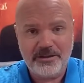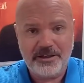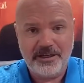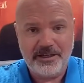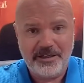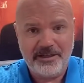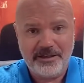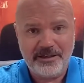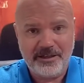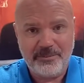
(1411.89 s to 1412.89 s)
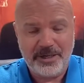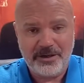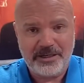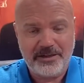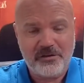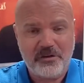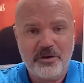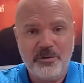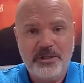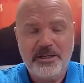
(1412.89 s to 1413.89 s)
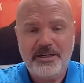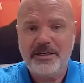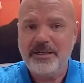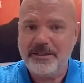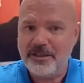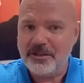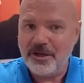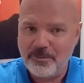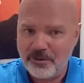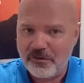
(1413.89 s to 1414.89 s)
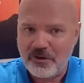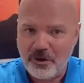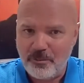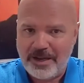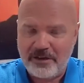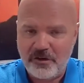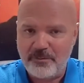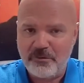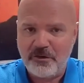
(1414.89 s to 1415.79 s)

in America. So the numbers don't match up.